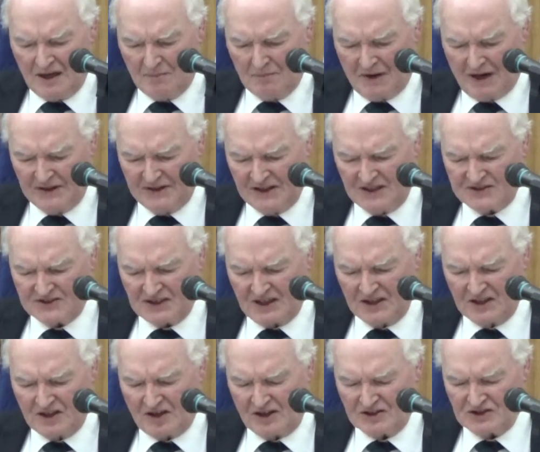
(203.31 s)
my
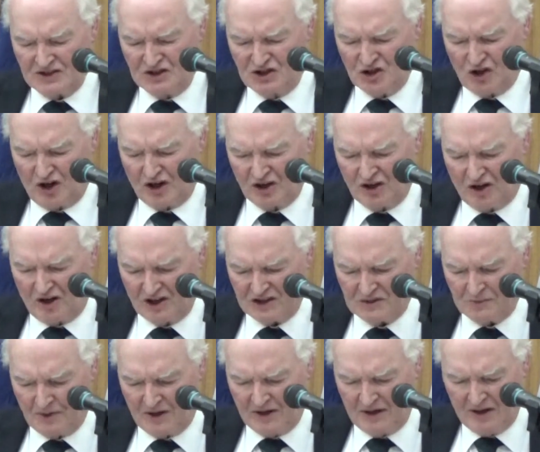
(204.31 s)
distant cousin John
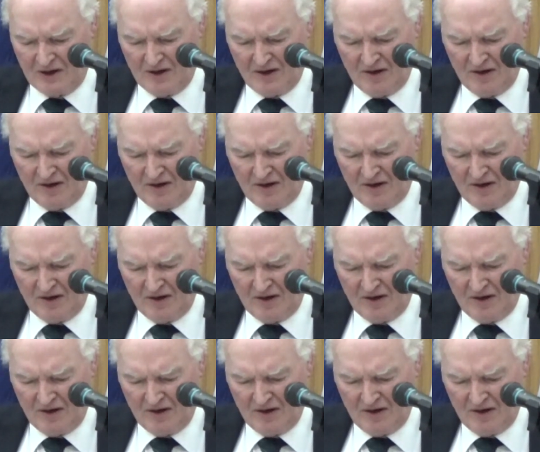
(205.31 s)
Godsman,